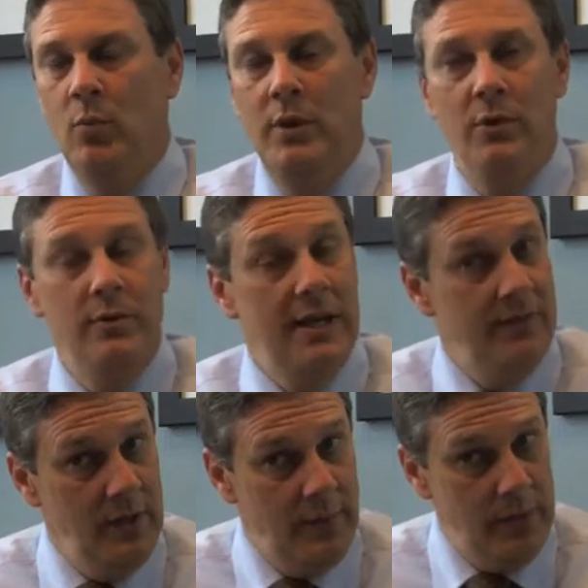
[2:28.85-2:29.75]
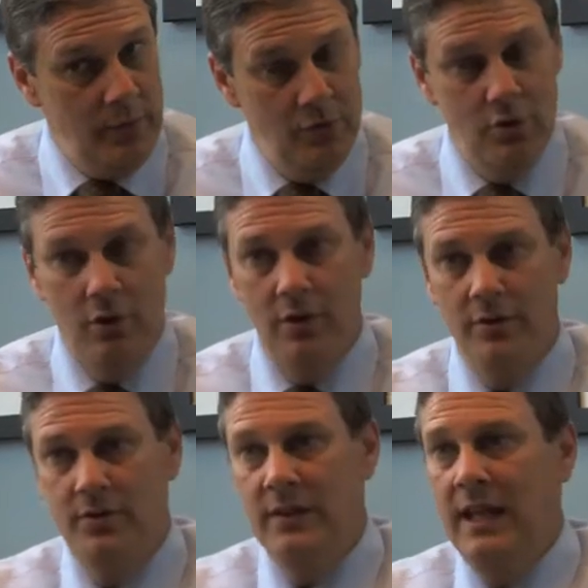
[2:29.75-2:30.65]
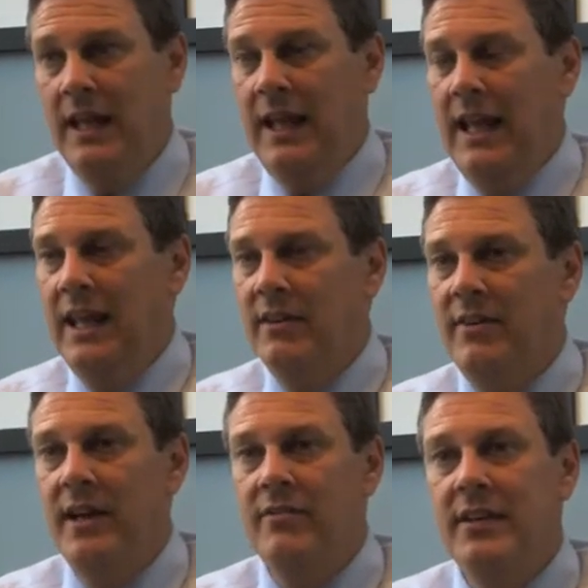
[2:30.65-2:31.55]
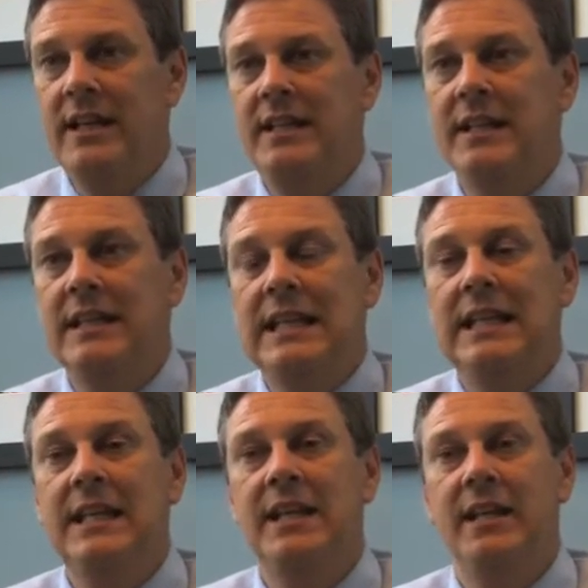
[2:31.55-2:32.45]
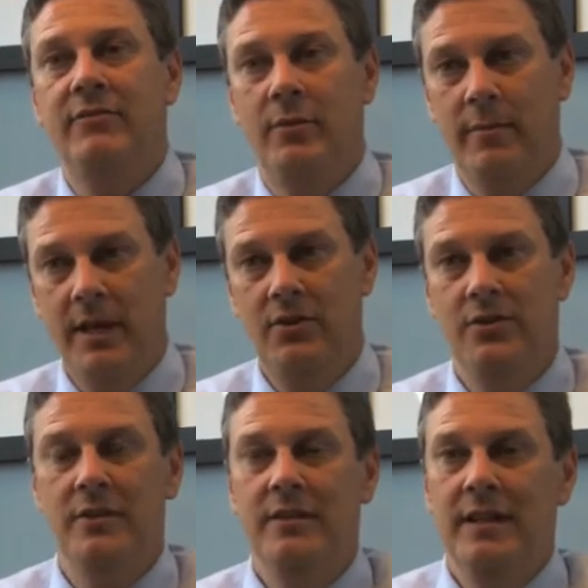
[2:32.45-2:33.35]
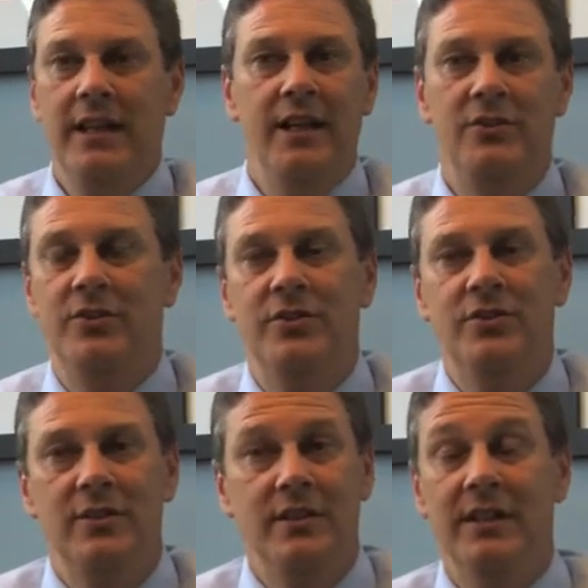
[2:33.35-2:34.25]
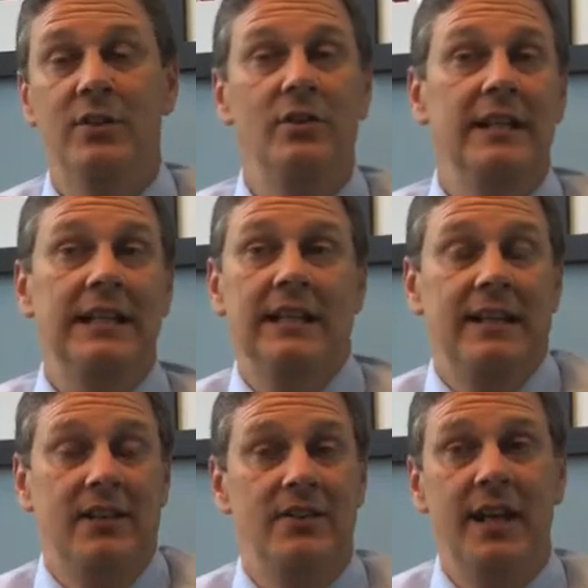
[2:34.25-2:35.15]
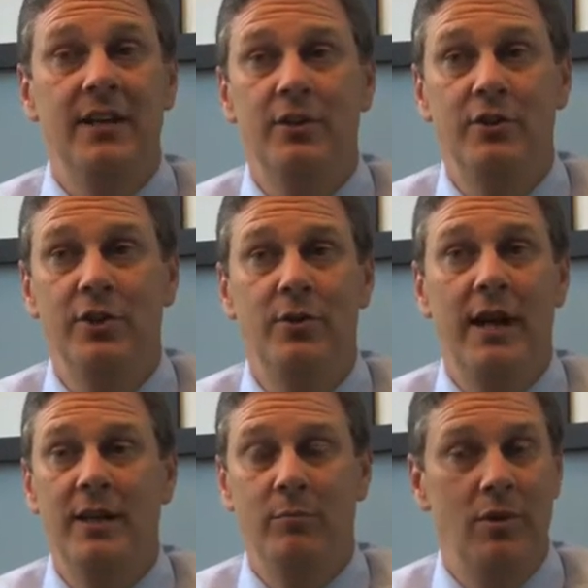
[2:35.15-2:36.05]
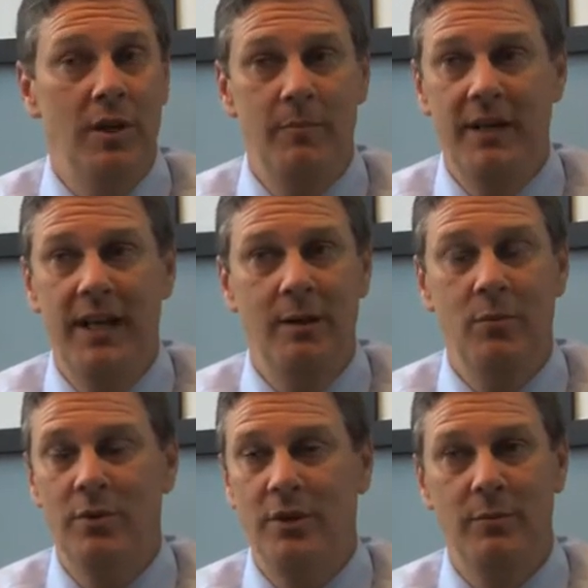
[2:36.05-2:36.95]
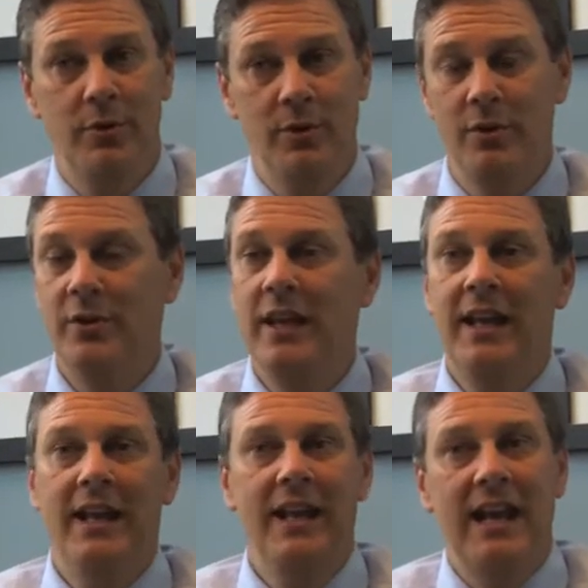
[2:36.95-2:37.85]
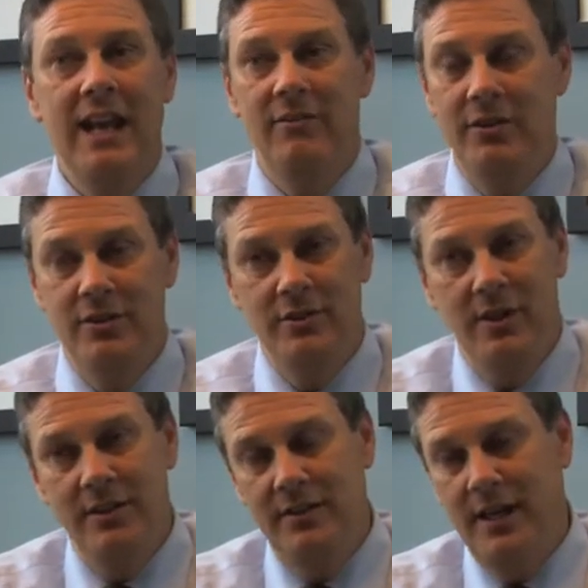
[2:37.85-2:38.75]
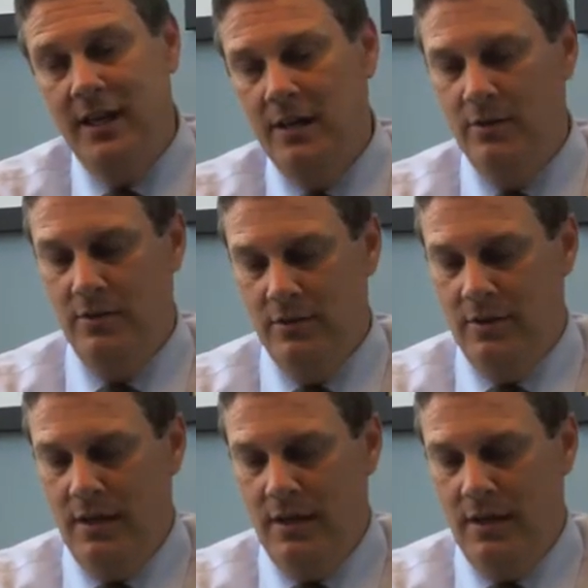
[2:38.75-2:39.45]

We don't have any paper charts, and if I ever need to get any information, it's just literally a second or two. I can pull up a name on the computer and have their entire